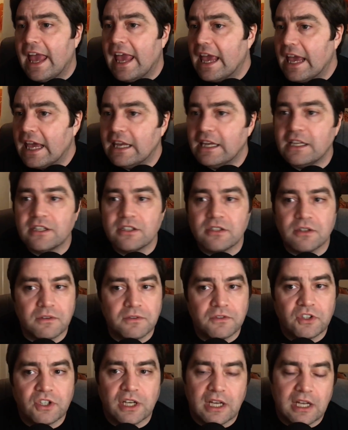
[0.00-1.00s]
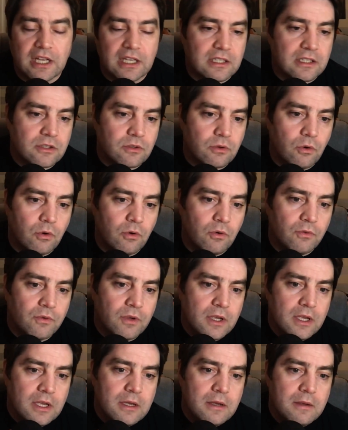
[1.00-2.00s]
any sort of chance
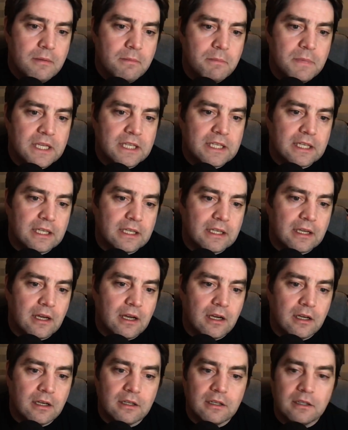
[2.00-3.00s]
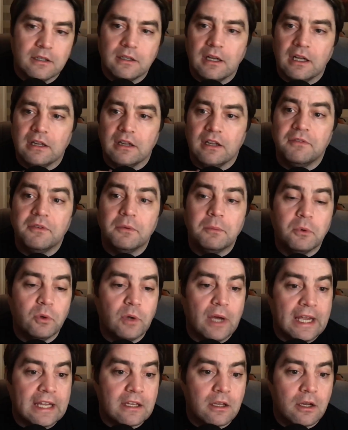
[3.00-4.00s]
of making a
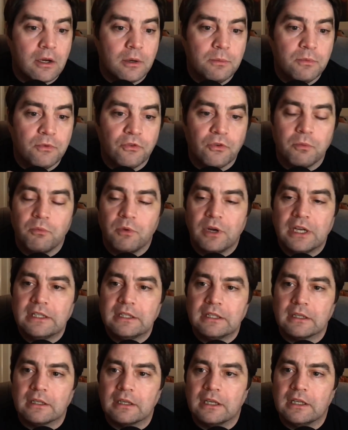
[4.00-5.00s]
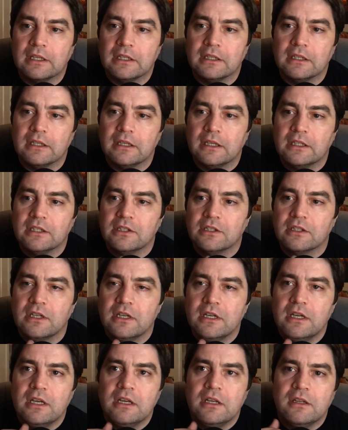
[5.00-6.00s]
livable income from writing. And it's
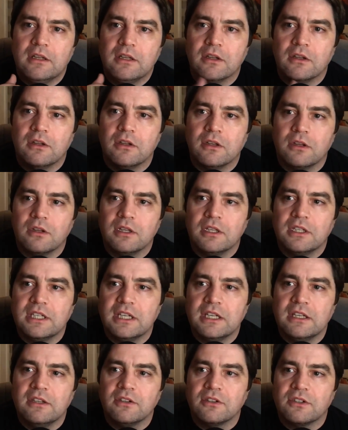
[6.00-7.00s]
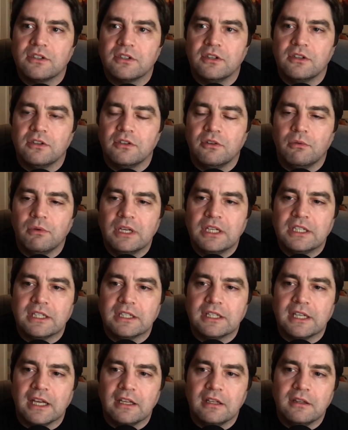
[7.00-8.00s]
they say there's the race to
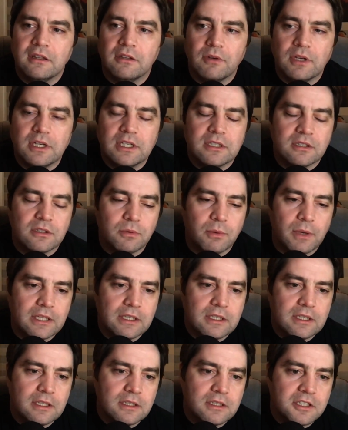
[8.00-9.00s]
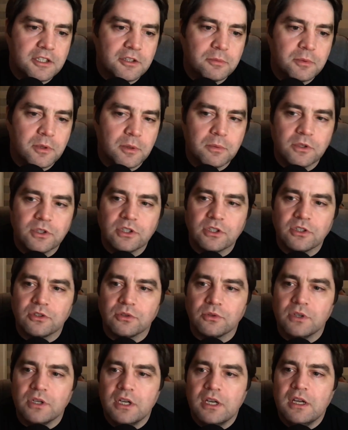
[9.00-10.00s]
10, the race to 20 in self-publishing.
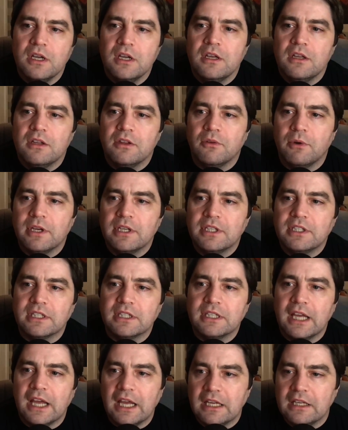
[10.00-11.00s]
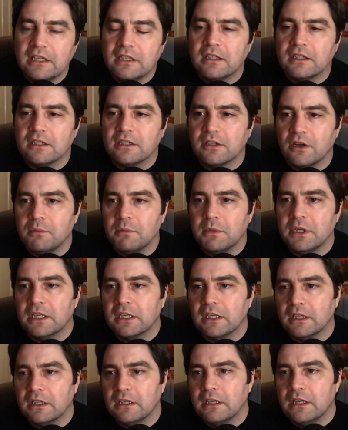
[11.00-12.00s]
So the race to 10 to start
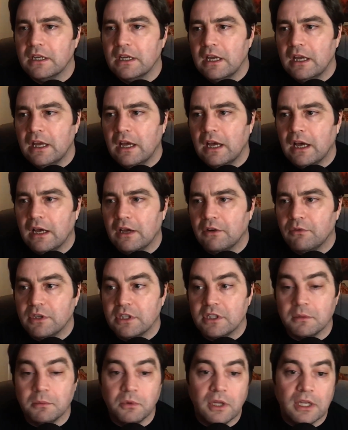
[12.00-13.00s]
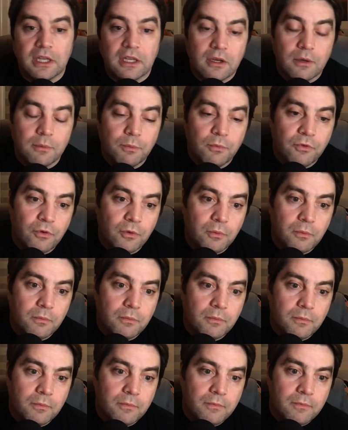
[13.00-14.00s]
making a reasonable income
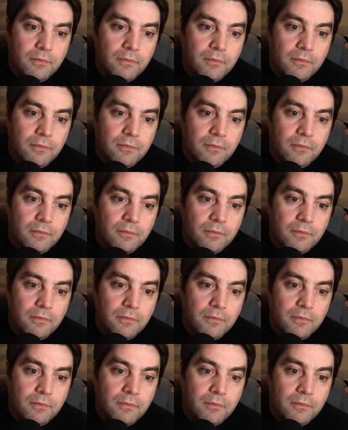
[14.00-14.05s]
from